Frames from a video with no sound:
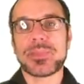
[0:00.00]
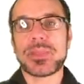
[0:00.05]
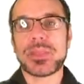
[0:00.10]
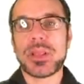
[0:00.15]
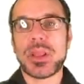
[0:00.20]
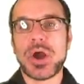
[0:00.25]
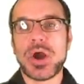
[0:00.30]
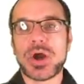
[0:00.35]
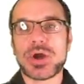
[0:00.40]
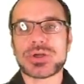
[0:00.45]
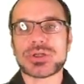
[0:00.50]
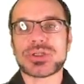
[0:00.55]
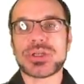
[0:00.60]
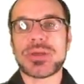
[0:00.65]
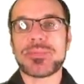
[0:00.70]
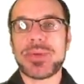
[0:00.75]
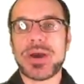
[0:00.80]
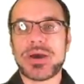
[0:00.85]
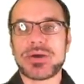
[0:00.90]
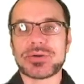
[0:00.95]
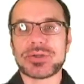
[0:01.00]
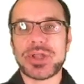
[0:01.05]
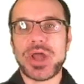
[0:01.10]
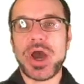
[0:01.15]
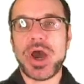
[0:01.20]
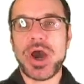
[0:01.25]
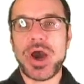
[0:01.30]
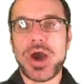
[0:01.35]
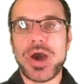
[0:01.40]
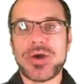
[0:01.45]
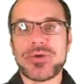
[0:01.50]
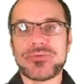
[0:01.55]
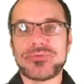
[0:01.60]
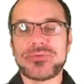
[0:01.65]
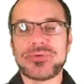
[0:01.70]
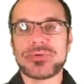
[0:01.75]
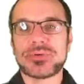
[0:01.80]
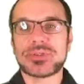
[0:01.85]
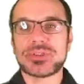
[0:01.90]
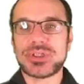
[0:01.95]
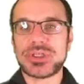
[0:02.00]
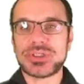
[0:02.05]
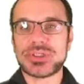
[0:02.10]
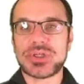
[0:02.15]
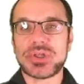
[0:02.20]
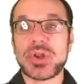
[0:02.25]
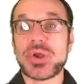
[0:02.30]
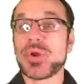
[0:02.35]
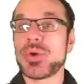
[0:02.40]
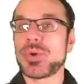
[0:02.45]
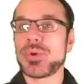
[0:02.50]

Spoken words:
large amount of JSON